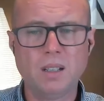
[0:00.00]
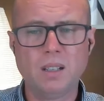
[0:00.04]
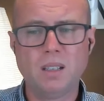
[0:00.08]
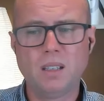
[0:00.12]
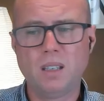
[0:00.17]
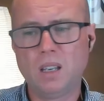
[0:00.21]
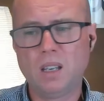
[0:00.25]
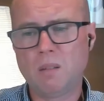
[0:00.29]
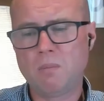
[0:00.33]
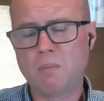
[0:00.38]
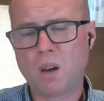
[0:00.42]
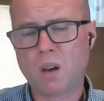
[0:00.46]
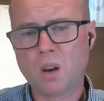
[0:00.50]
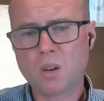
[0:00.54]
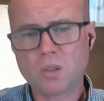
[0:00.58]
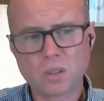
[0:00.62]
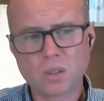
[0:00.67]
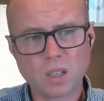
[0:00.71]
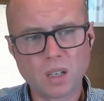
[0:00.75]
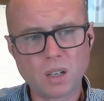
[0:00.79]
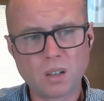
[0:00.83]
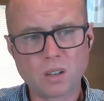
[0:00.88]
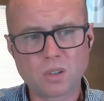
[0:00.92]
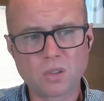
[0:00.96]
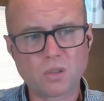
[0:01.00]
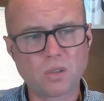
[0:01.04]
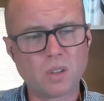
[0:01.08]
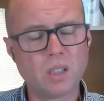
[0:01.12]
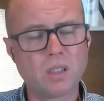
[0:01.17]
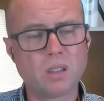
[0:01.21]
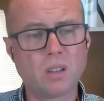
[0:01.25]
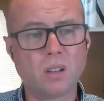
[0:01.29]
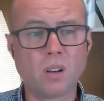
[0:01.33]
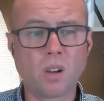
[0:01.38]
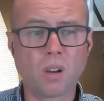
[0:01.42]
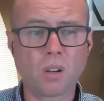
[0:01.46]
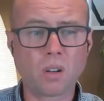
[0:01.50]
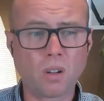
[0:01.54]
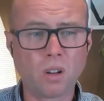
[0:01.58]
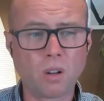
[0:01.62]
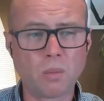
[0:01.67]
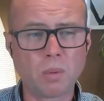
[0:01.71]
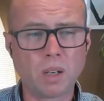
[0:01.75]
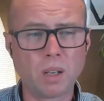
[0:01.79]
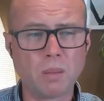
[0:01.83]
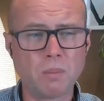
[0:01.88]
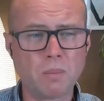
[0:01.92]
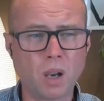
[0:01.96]
In most industries, not all,
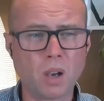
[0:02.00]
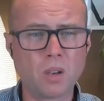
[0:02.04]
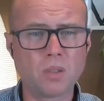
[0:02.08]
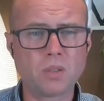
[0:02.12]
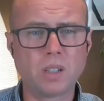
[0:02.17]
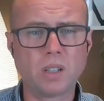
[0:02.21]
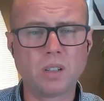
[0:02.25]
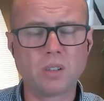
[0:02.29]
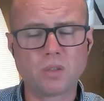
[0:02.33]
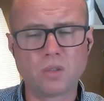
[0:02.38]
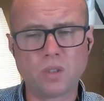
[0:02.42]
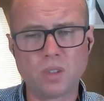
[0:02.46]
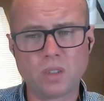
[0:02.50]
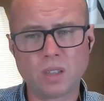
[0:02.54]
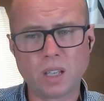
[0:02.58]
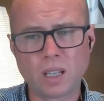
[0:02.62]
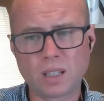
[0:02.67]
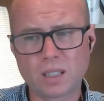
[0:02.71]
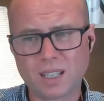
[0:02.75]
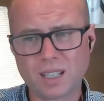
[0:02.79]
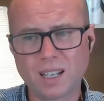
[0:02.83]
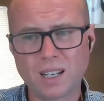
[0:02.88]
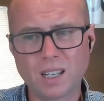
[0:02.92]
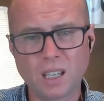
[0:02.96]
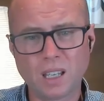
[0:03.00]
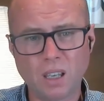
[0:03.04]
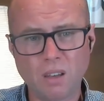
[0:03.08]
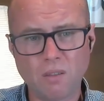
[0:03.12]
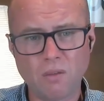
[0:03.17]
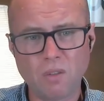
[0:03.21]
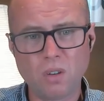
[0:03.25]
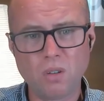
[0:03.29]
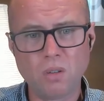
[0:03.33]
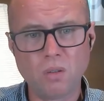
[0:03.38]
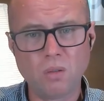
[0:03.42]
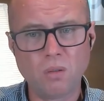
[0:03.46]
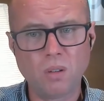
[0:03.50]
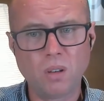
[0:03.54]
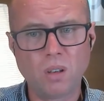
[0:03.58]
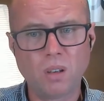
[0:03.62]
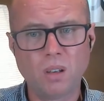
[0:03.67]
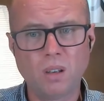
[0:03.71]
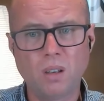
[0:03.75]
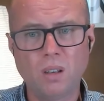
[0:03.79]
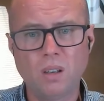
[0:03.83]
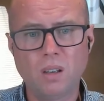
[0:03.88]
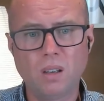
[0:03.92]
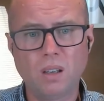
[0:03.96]
but in most industries, that's going to give you
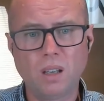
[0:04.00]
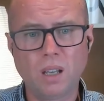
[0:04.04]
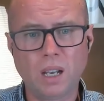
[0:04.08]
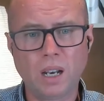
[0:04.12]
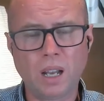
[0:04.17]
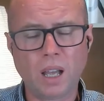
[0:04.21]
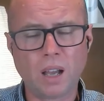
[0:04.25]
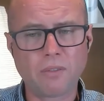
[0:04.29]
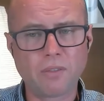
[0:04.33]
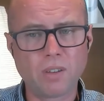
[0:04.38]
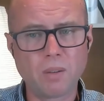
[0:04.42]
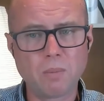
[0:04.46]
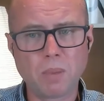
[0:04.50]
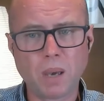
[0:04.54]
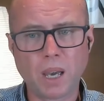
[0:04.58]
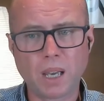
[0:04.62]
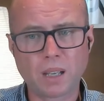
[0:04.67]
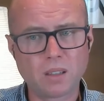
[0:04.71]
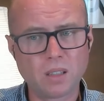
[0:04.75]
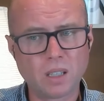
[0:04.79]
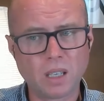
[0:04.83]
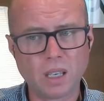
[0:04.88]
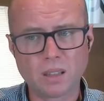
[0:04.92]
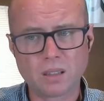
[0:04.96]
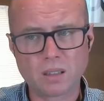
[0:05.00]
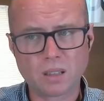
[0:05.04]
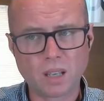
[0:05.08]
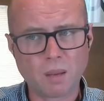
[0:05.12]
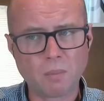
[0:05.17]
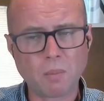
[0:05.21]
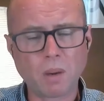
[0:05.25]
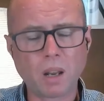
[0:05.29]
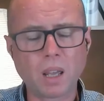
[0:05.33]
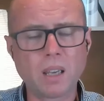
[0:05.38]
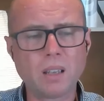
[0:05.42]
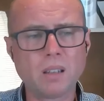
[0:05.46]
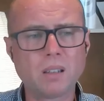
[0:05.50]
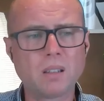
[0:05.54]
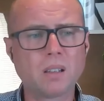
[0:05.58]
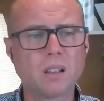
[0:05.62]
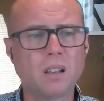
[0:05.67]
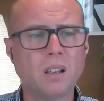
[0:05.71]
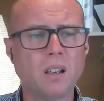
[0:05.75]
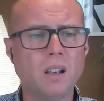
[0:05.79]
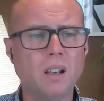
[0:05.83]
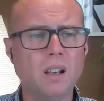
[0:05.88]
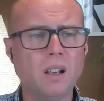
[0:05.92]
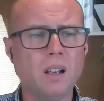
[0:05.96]
enough impact to get some leads.
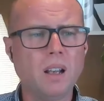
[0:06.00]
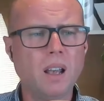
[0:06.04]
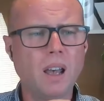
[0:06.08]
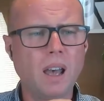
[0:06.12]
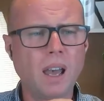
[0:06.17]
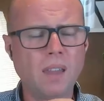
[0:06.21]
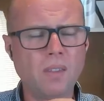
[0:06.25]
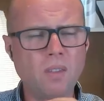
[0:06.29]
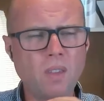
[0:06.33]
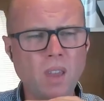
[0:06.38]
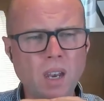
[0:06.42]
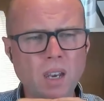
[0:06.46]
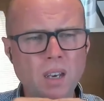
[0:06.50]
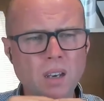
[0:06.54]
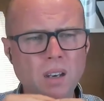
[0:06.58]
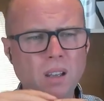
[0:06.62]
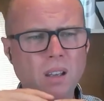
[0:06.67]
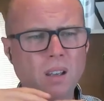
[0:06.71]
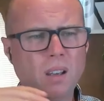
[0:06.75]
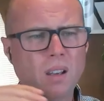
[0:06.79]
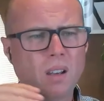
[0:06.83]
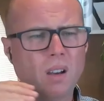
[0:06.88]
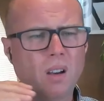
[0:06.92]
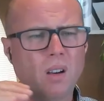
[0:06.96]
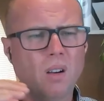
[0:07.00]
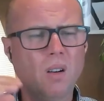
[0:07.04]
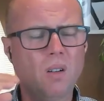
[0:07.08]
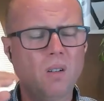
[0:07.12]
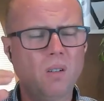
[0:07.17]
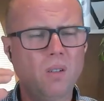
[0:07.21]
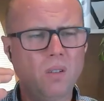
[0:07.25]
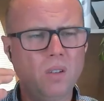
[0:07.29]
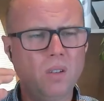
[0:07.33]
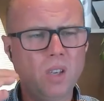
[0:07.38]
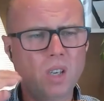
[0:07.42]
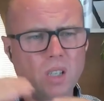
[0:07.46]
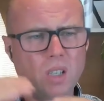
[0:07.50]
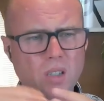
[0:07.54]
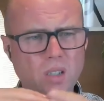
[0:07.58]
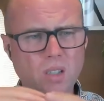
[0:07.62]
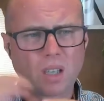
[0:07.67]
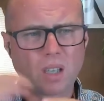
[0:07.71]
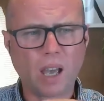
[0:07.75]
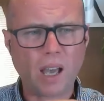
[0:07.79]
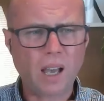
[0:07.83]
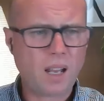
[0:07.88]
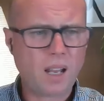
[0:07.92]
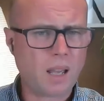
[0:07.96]
And then you can
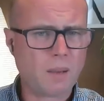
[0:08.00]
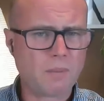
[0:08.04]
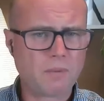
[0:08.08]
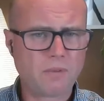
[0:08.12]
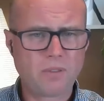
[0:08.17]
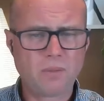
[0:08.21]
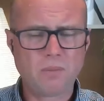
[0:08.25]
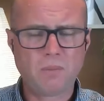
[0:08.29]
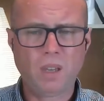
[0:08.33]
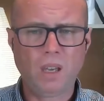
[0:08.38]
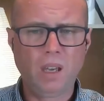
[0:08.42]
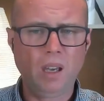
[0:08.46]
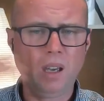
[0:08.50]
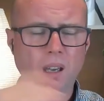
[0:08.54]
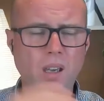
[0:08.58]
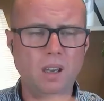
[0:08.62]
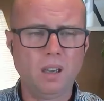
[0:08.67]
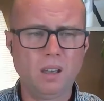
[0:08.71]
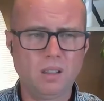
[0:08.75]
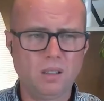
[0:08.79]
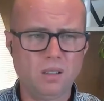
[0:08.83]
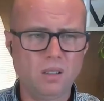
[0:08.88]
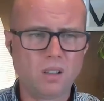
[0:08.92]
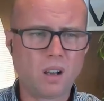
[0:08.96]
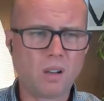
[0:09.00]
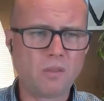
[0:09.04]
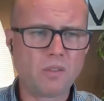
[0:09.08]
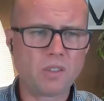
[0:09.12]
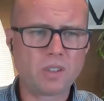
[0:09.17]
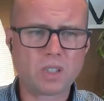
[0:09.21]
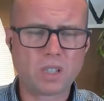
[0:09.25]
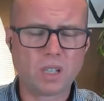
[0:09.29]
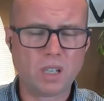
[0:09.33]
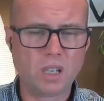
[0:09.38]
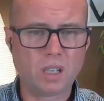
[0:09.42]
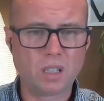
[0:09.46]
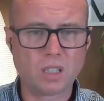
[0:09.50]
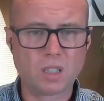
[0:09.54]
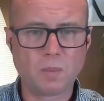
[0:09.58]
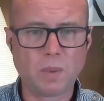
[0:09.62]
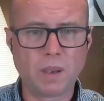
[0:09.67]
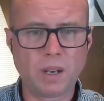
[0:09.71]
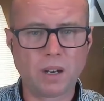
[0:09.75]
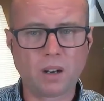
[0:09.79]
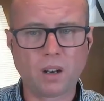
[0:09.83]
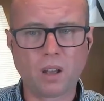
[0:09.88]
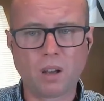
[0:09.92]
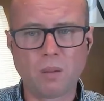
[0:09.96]
scale up from there. Obviously, you can
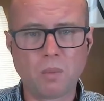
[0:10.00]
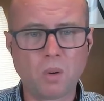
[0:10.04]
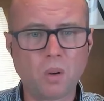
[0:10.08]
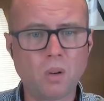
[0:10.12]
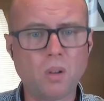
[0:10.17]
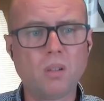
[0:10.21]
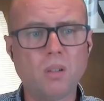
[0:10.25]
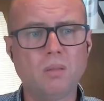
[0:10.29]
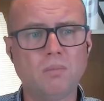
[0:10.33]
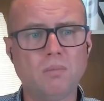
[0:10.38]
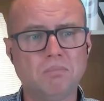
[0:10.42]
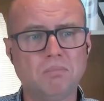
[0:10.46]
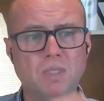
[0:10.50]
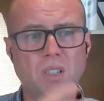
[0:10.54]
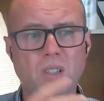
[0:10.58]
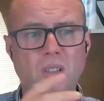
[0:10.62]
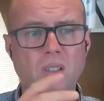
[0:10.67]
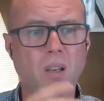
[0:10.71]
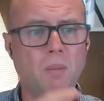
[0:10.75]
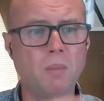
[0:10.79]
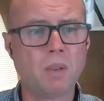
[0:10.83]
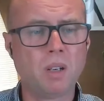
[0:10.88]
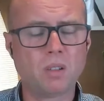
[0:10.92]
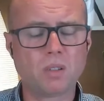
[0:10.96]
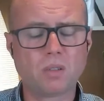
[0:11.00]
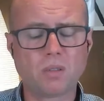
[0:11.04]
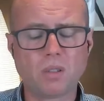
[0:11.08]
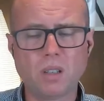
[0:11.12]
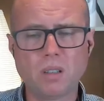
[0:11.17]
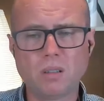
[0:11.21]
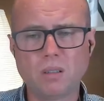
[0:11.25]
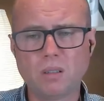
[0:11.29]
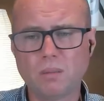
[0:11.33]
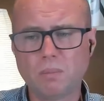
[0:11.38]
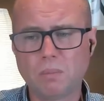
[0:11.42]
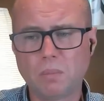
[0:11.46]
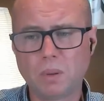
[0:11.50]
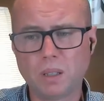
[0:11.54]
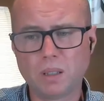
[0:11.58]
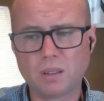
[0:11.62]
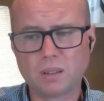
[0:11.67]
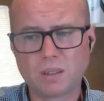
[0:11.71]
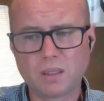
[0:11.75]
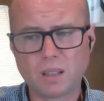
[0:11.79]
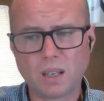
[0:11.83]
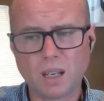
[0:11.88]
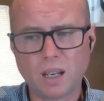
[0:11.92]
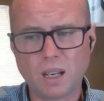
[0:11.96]
spend a lot more in some industries, but
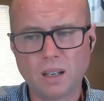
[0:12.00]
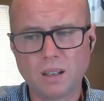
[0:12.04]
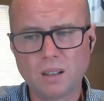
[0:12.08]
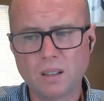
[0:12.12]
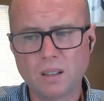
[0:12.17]
uh,